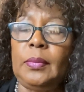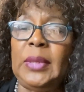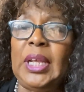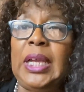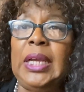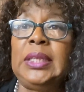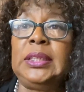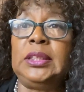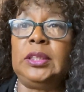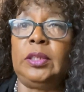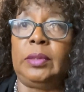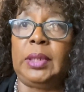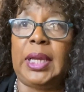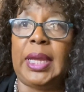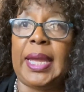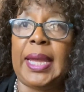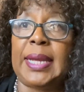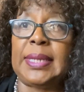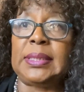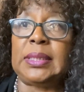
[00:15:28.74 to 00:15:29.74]
and so the
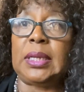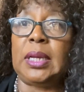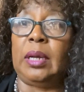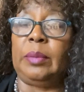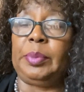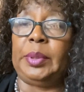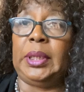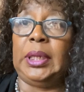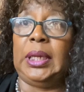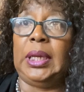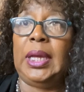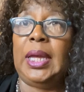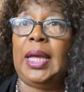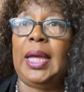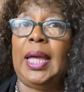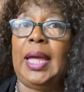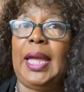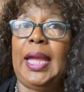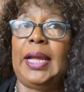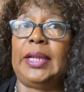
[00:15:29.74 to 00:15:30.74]
gas company
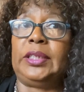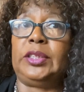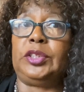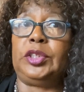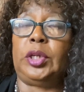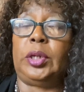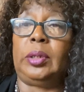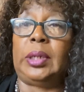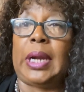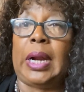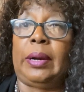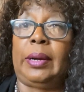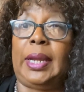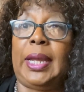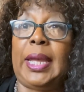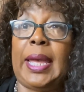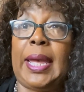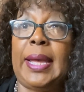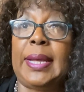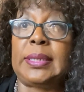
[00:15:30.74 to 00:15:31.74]
had to turn our
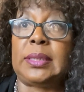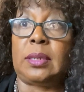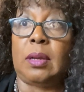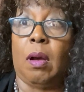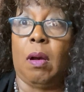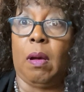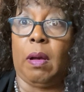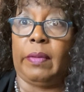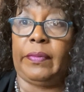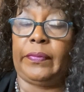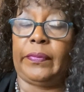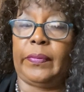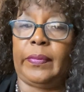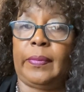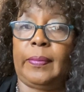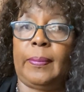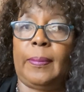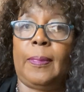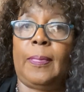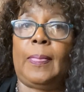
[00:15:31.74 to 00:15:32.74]
gas off
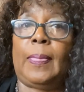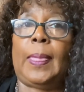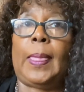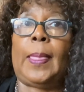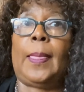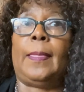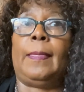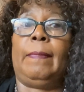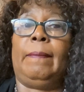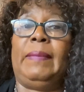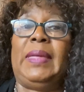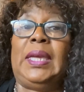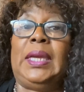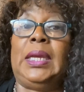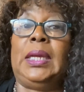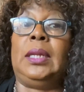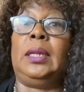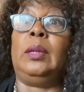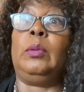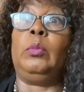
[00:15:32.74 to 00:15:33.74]

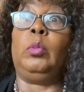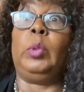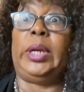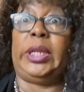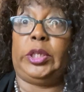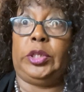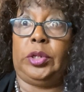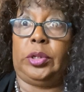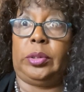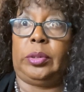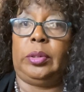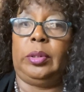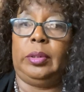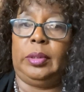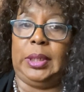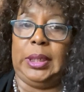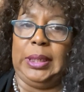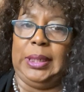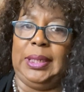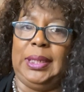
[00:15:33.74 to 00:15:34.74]
in the winter.
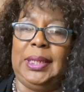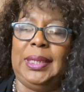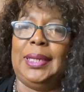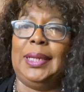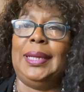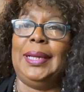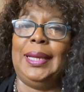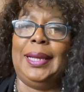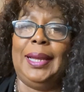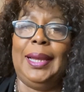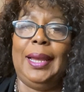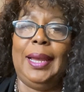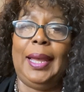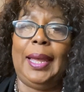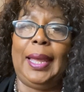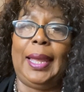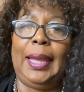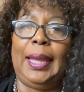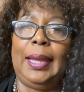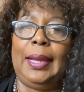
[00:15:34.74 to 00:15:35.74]

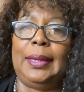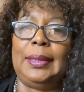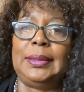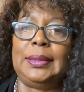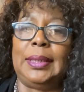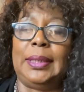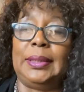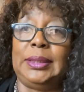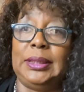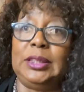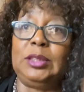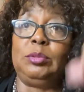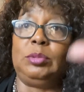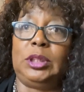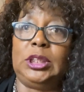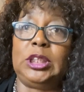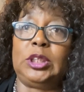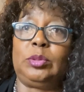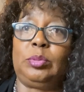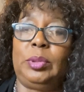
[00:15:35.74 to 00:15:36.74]
And this was
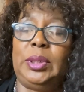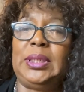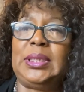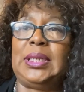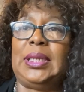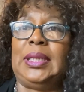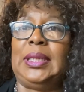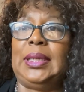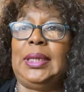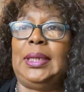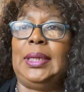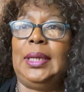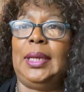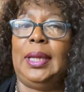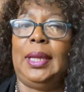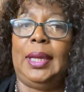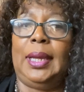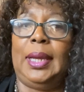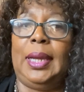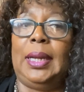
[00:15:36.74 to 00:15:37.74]
just recently,
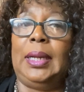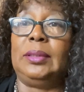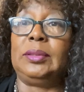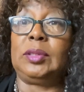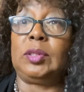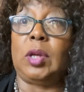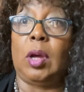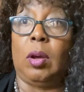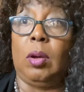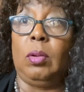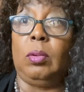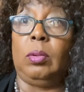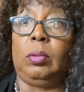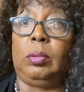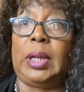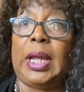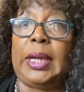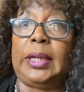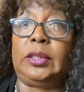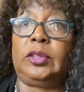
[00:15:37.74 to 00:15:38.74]
and it was cold,
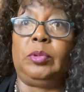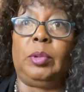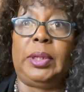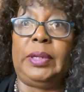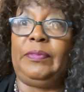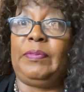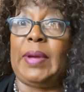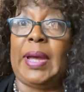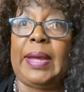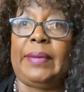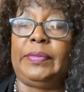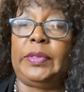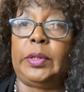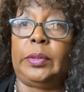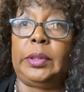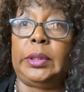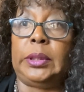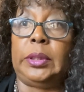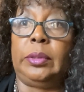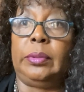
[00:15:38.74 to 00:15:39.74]
like 25,
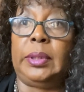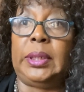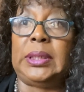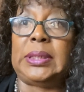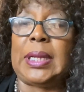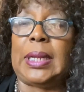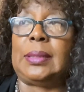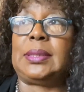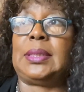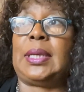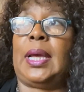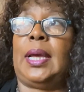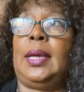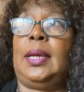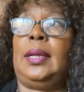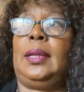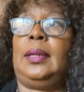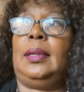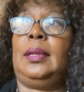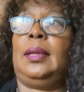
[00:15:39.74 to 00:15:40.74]
30 degrees
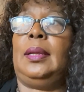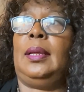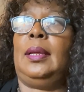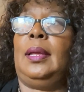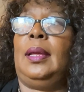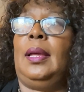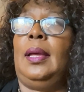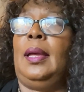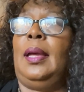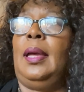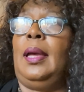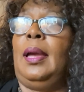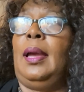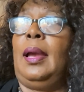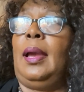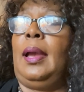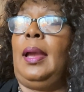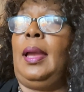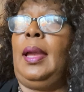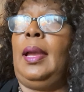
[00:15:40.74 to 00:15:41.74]
outside.
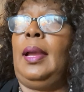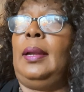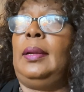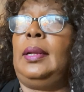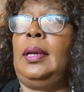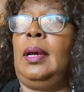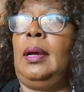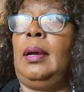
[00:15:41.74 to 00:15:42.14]
And